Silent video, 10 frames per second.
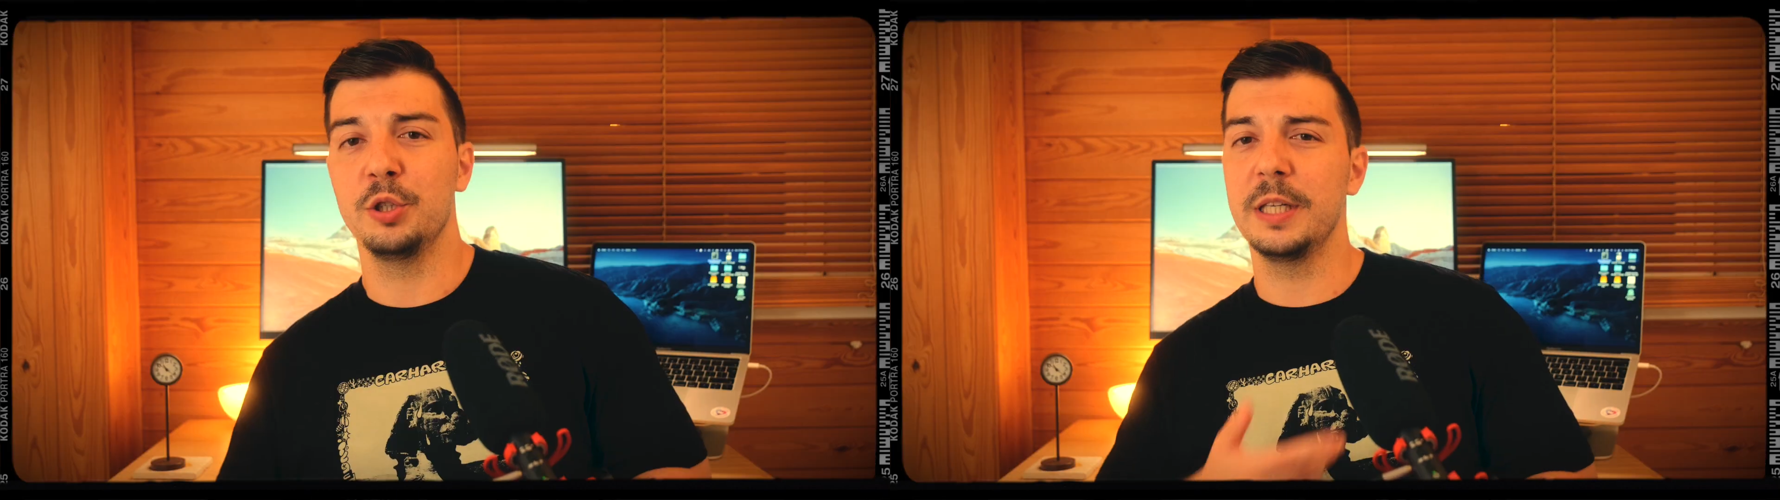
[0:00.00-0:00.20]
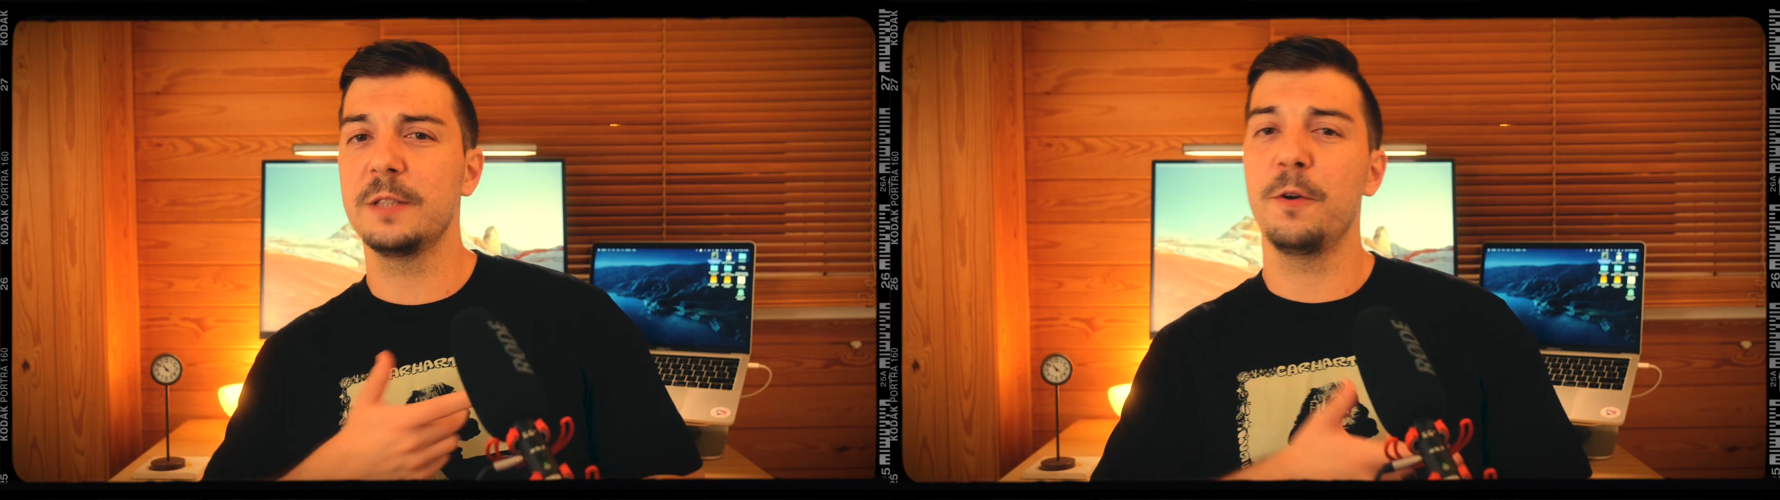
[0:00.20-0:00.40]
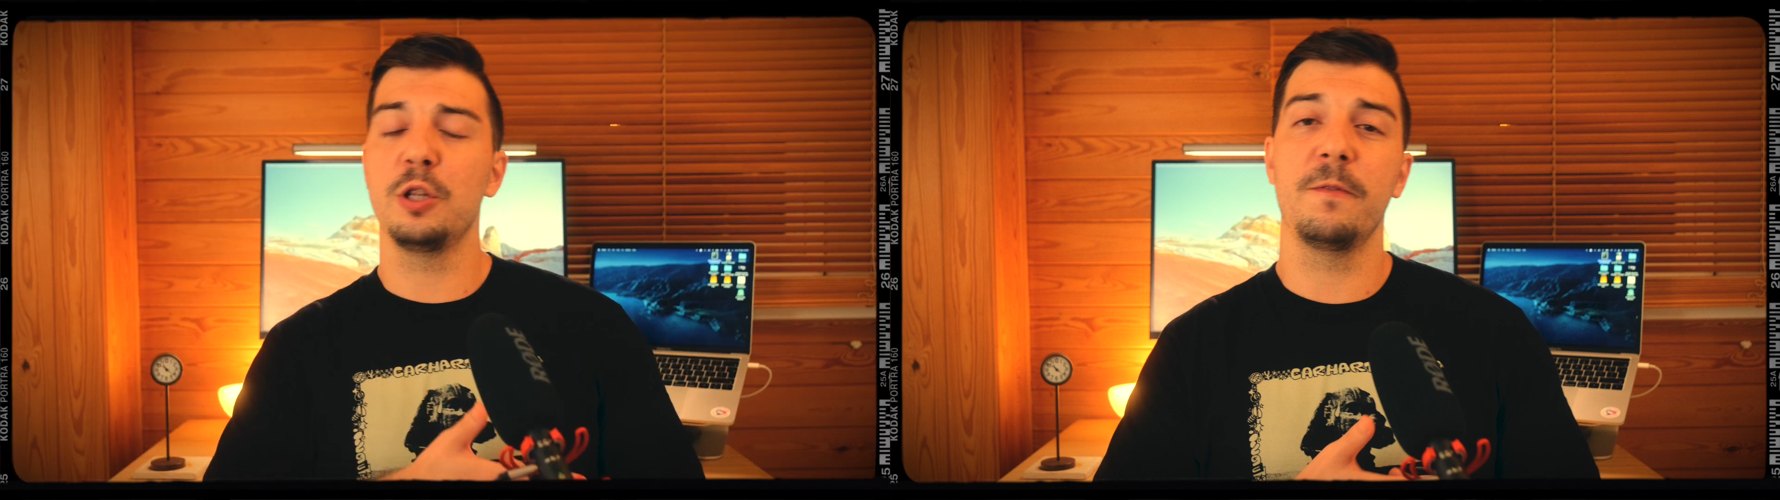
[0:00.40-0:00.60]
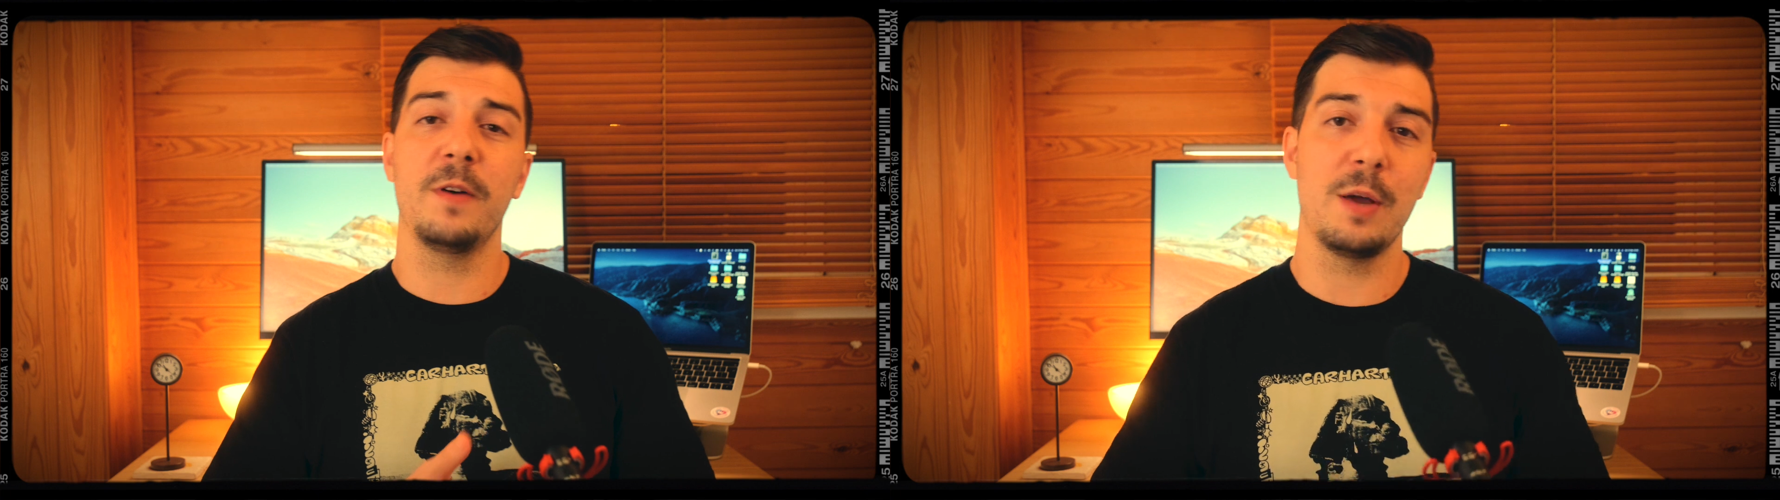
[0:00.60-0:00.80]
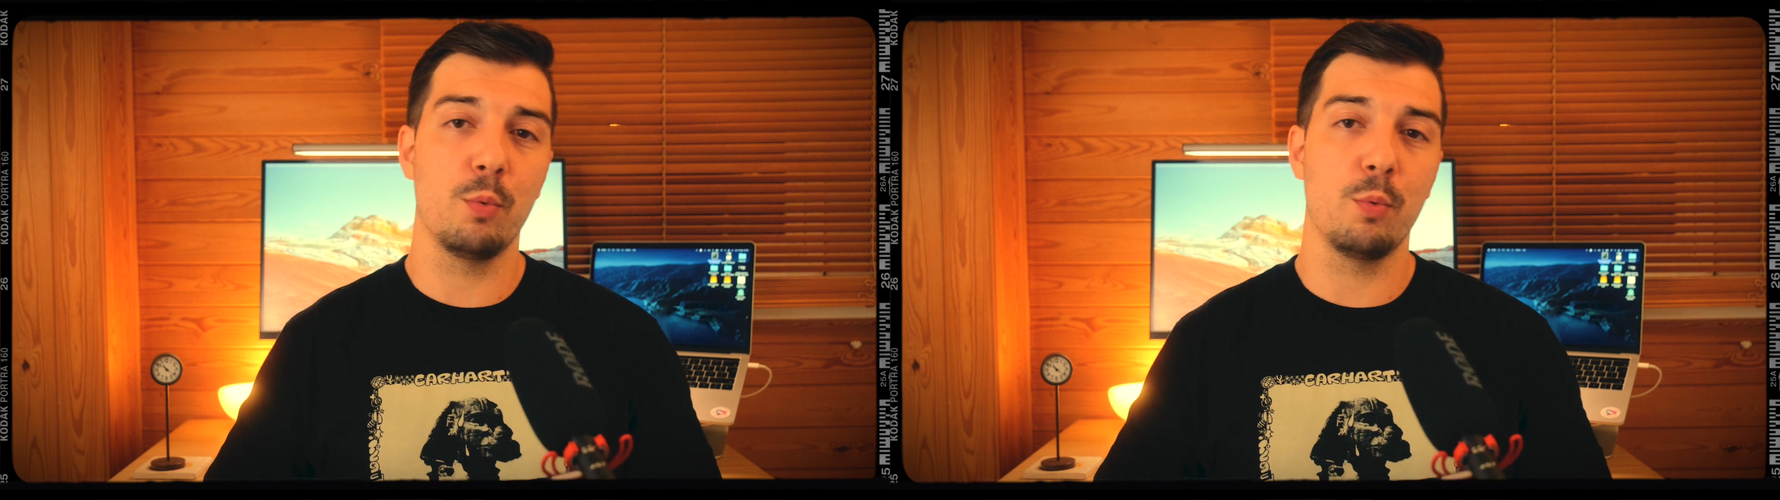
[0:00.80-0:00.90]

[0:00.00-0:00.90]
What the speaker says: this 35